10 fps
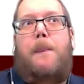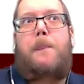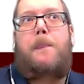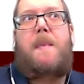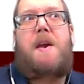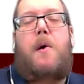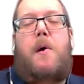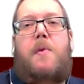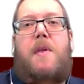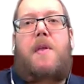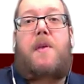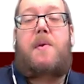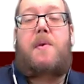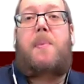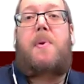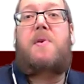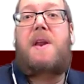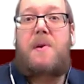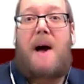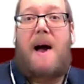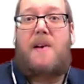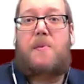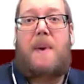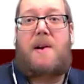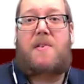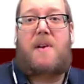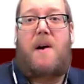the political aspects of